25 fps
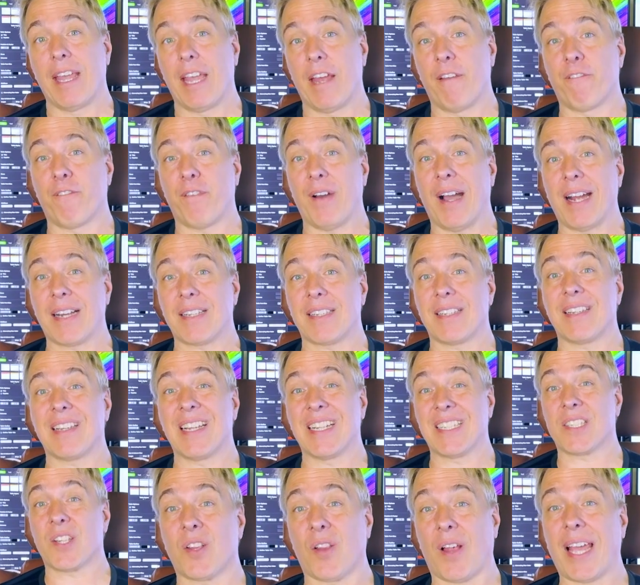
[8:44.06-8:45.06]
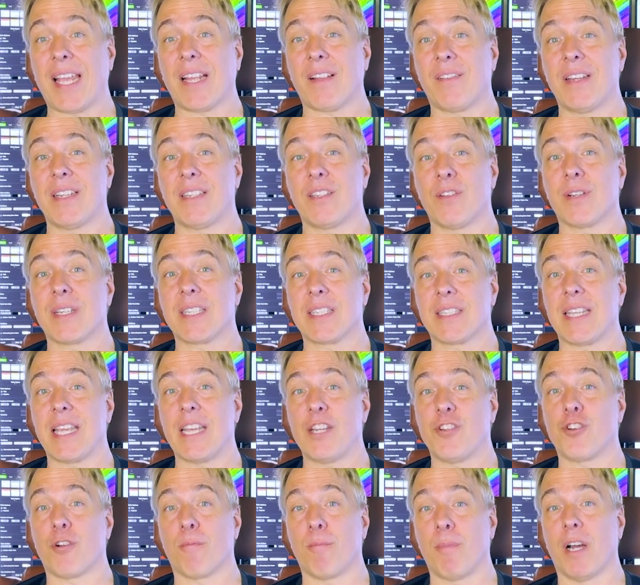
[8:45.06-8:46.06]
In fact, it's likely to
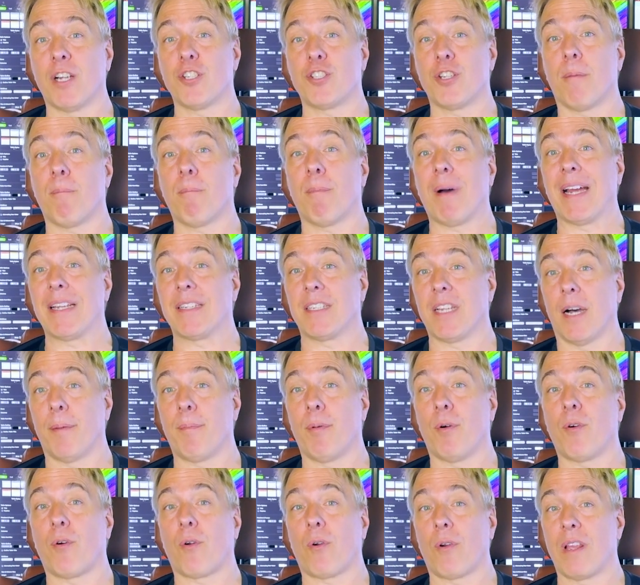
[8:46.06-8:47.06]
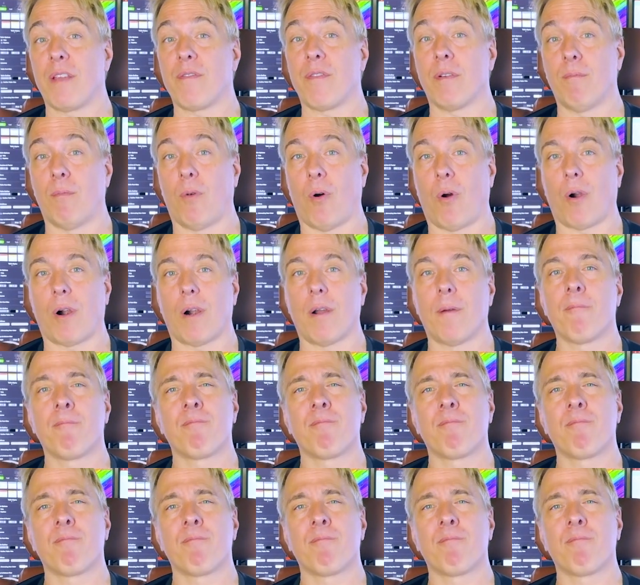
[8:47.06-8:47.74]
exceed your budget by double or even more.